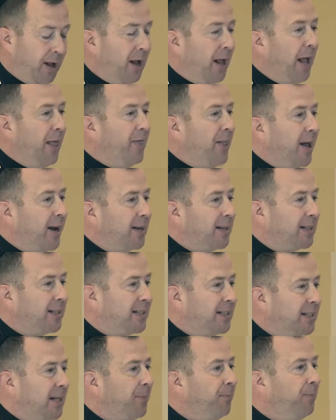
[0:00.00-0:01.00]
And that is
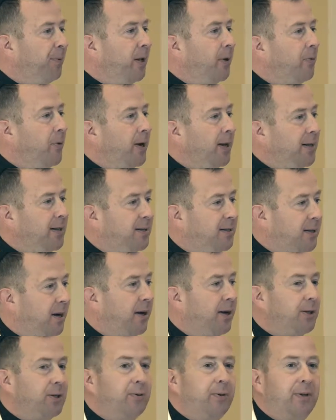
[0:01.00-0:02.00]
simply what he
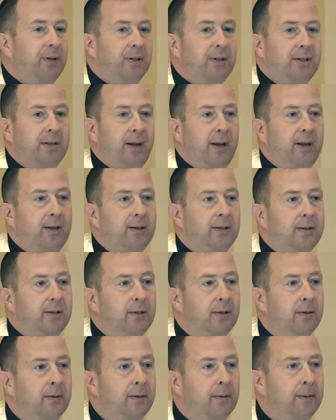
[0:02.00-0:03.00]
does with his
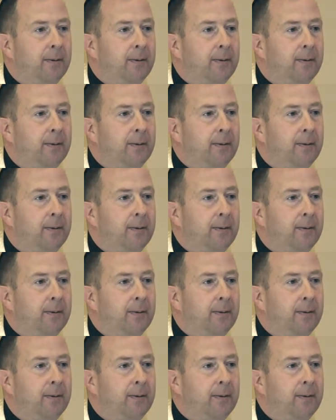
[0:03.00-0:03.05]
saints.